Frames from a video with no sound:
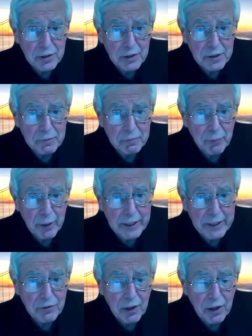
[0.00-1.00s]
It might
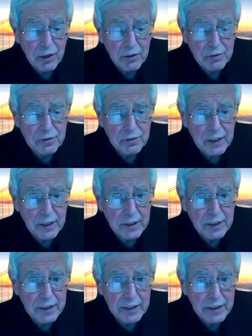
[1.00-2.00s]
involve
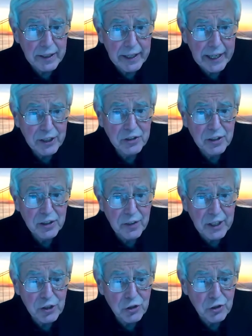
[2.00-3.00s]

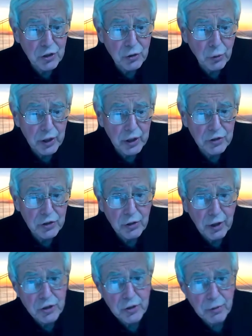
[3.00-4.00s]
excavation or
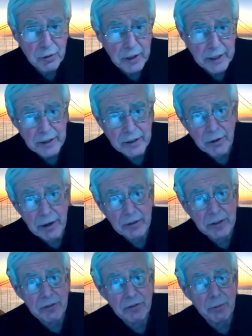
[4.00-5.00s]
construction-related
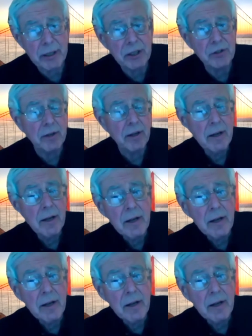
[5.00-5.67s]
ground deformation.